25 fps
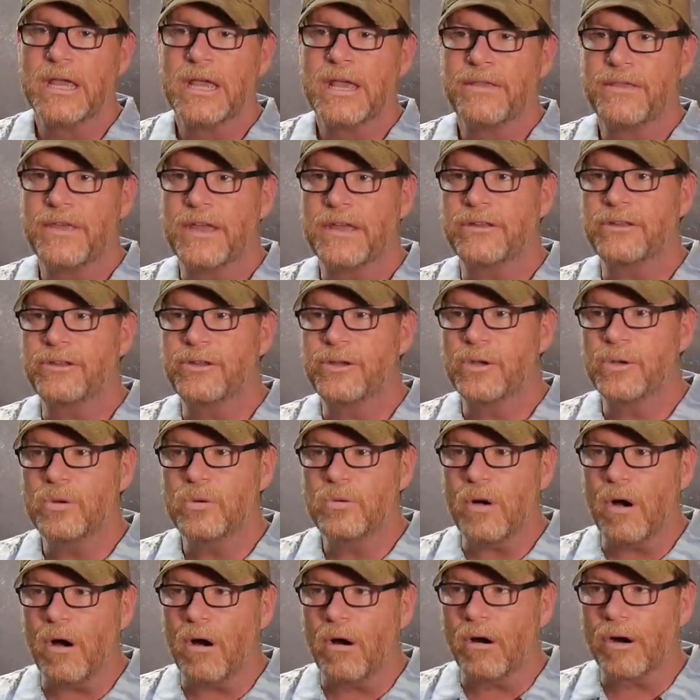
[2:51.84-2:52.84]
then
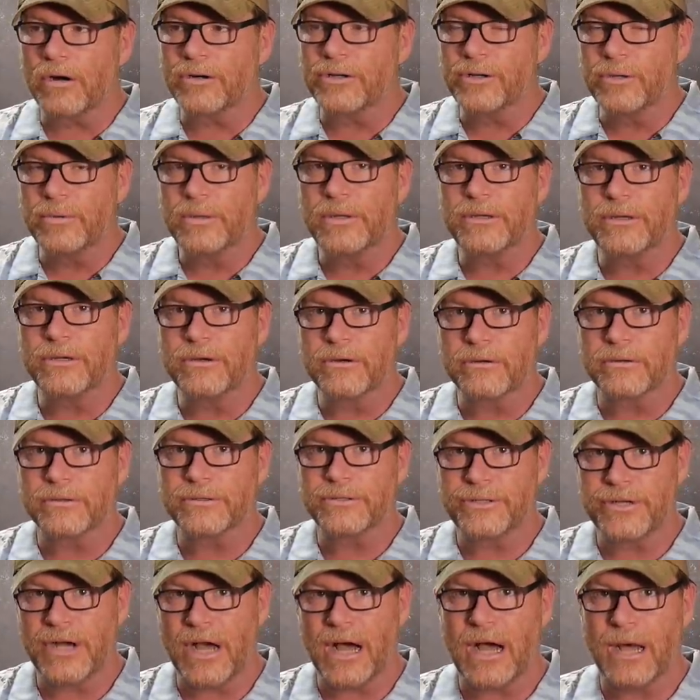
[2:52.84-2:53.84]
you are doing your
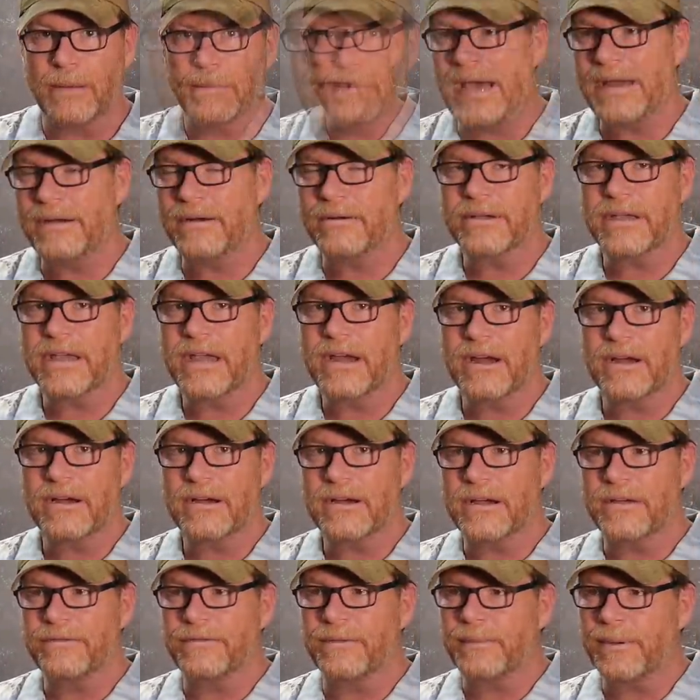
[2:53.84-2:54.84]
job. I don't
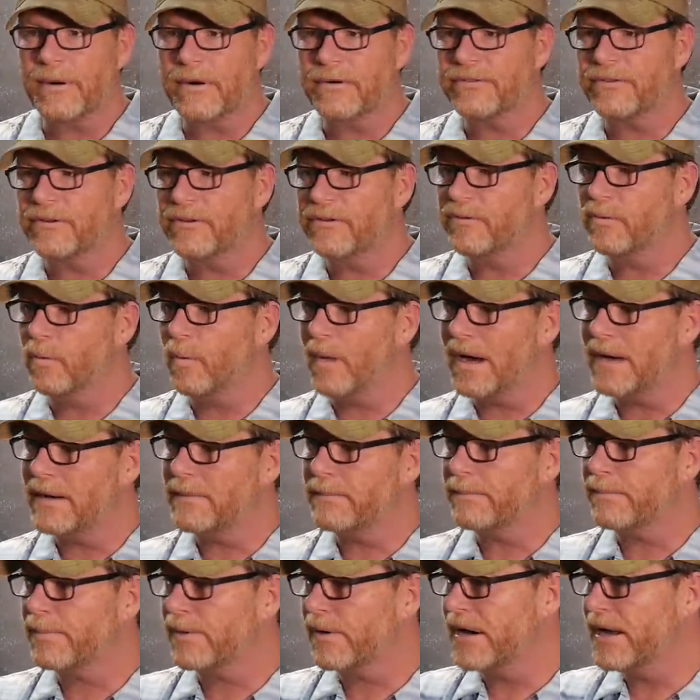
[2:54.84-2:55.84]
care if a person is
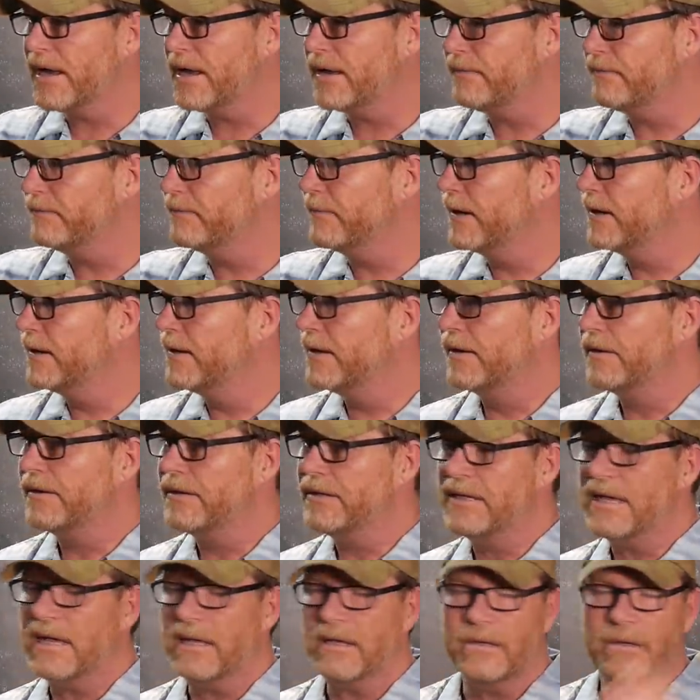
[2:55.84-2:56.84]
white, bread,
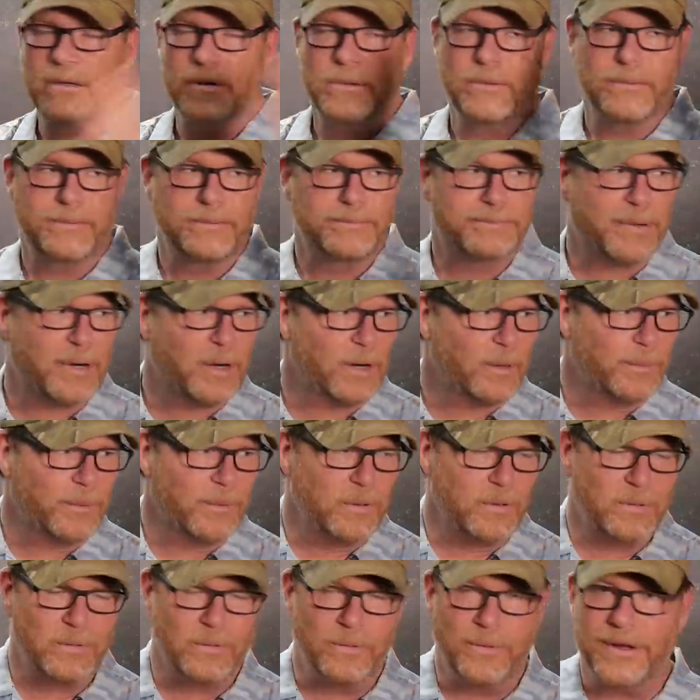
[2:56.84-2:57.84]
yellow,
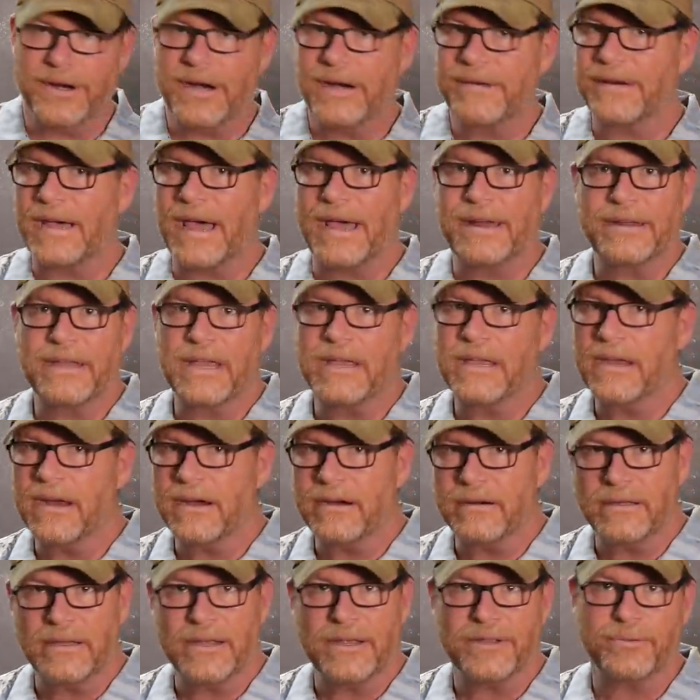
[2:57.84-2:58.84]
purple, whatever. I could
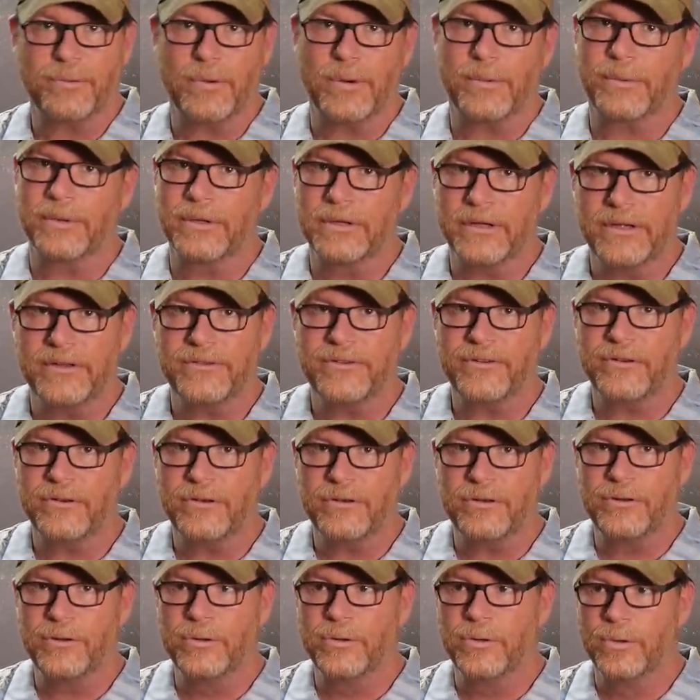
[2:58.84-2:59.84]
care less what
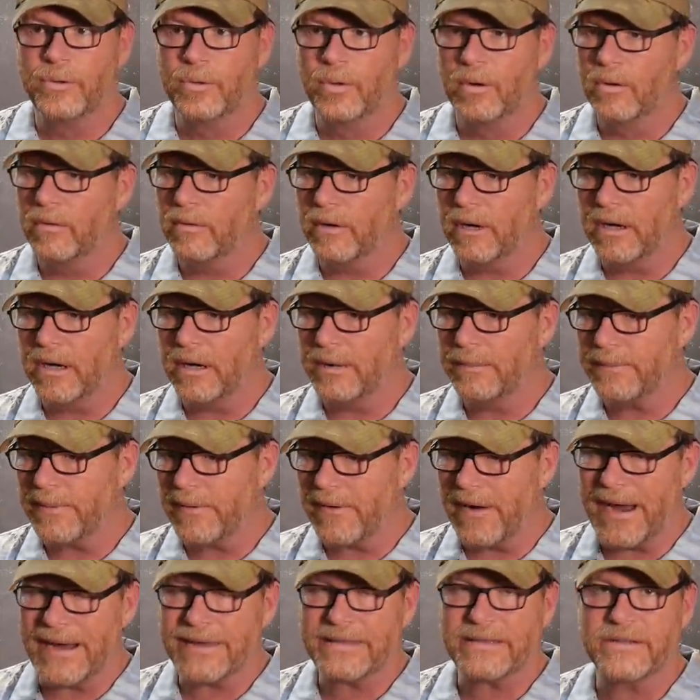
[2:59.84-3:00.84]
religion you uh,
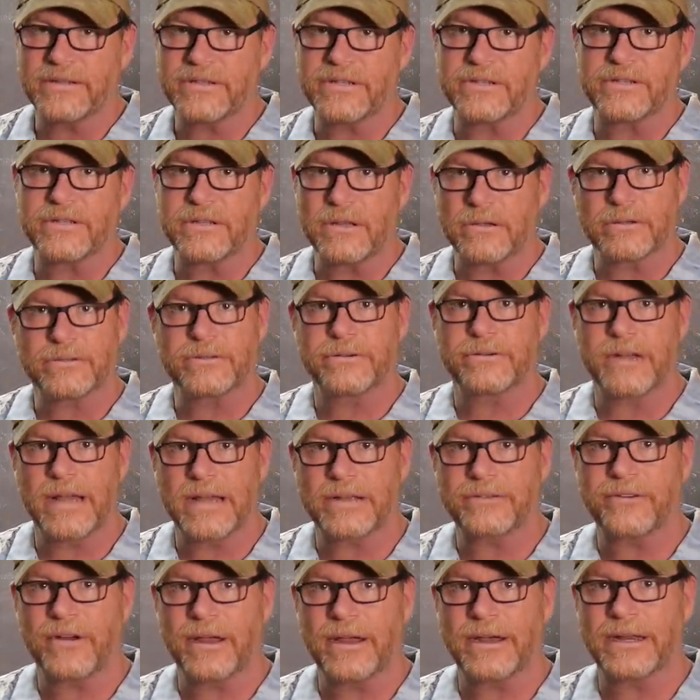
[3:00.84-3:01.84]
practice as long as you're
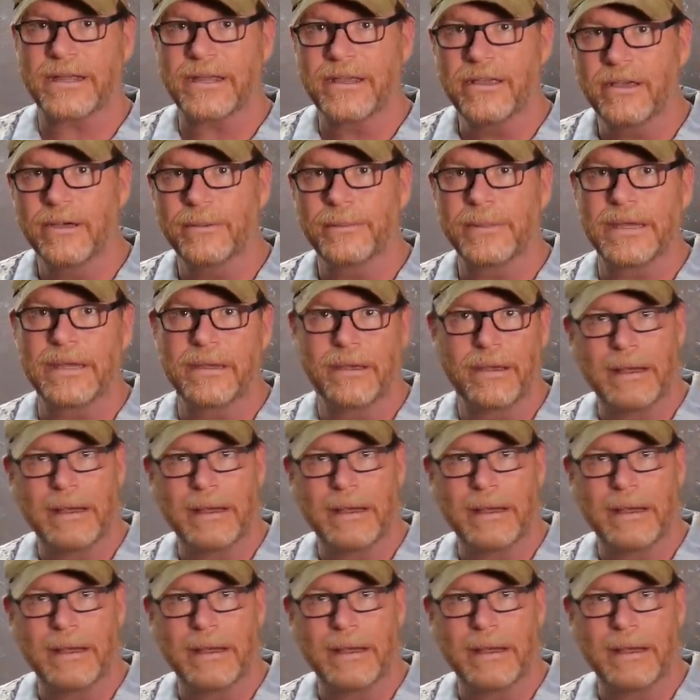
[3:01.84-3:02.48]
not trying to kill me.